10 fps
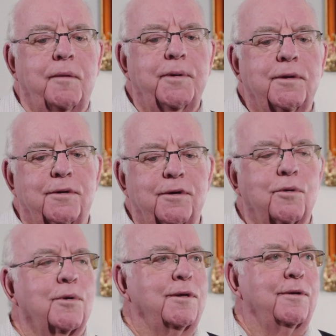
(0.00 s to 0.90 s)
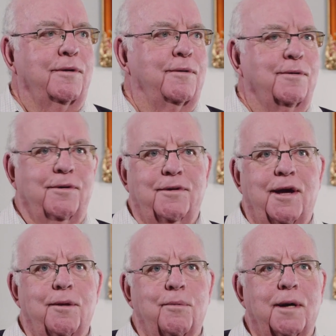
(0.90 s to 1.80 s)
he built it according to, as I
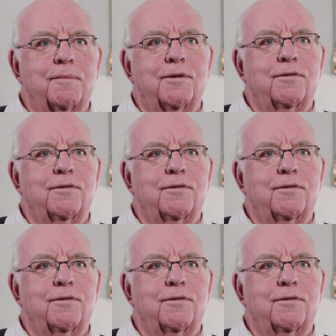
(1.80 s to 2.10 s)
say, the Roman